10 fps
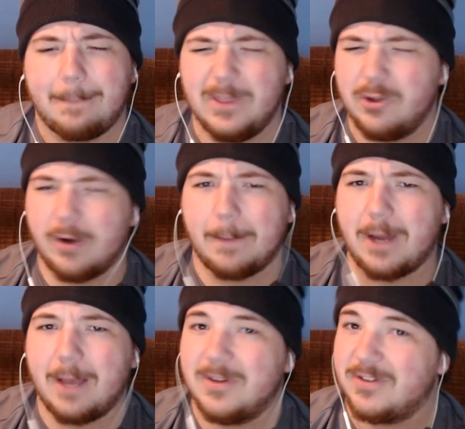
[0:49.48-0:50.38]
The only
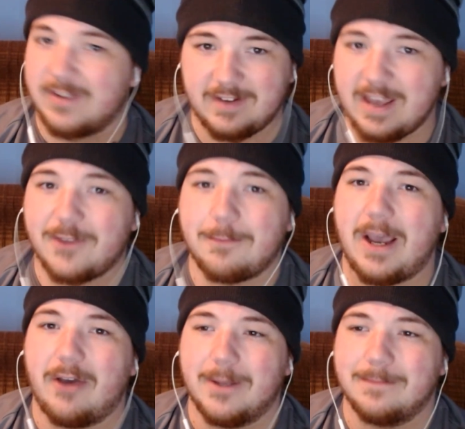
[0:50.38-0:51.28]
problem is it's a test
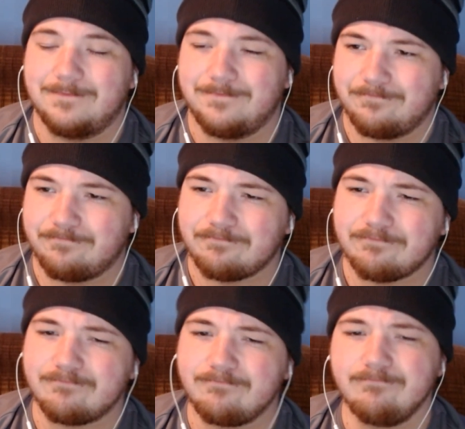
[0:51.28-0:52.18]
pilot.
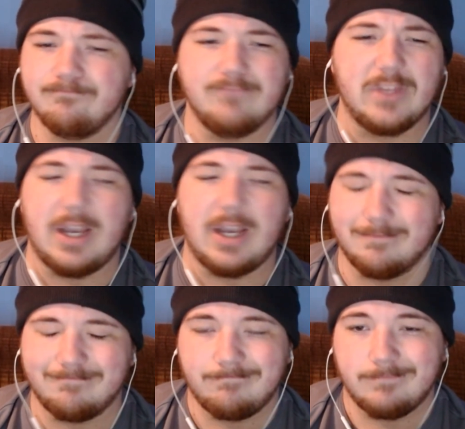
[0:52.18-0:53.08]
I mean,
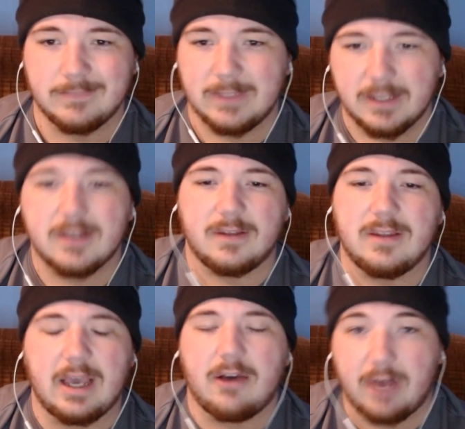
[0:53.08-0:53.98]

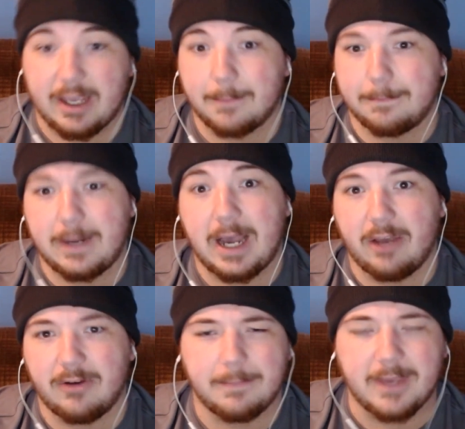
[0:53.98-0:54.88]
yeah, like a
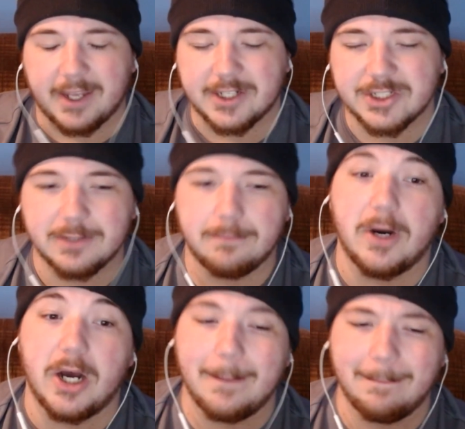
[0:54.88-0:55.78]
pilot pitch.
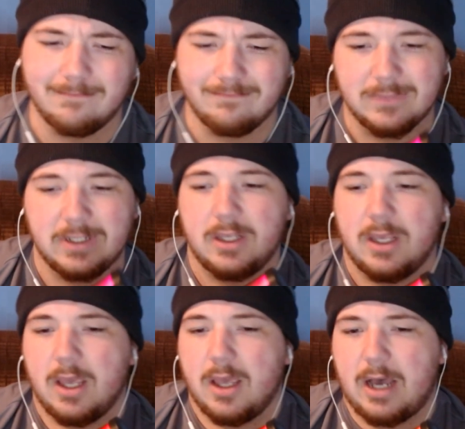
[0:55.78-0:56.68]
But
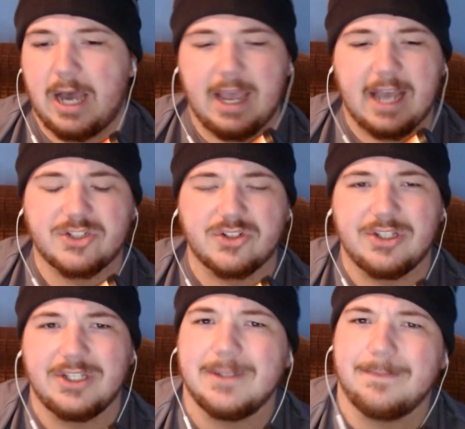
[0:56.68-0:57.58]
I
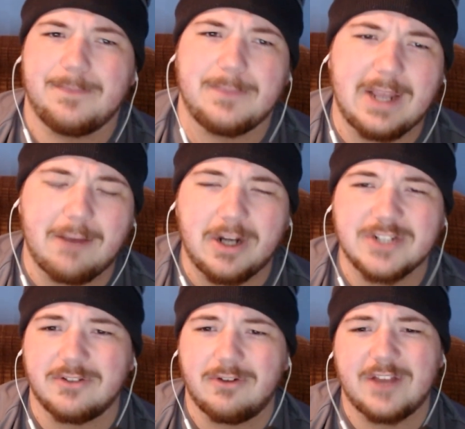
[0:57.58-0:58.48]

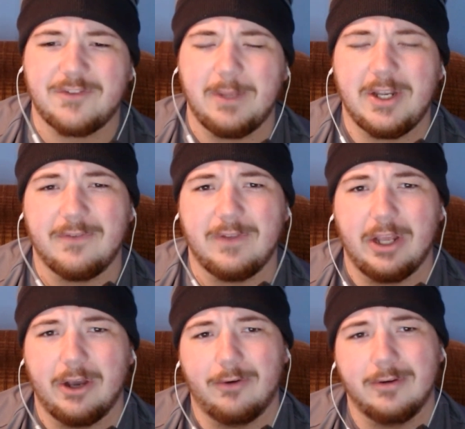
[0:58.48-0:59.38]
watched a lost media
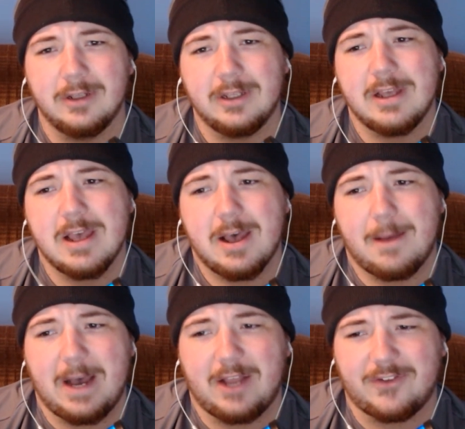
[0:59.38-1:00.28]
video
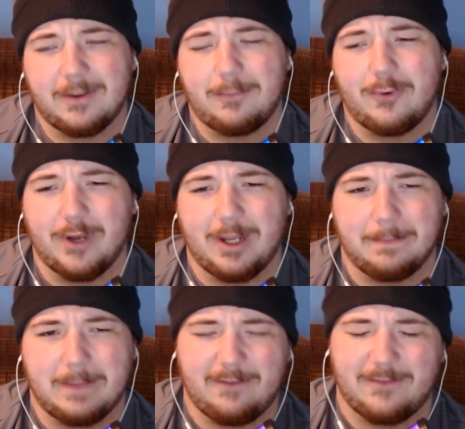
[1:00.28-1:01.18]
about some point.
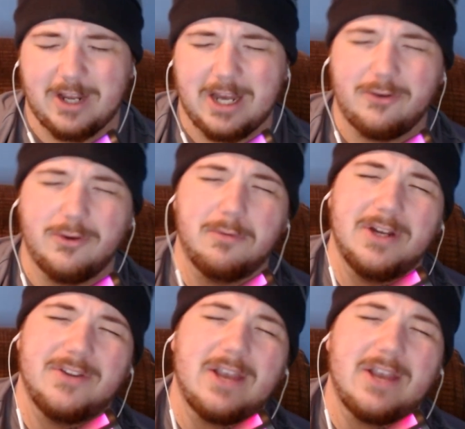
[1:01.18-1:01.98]
I forgot who it was.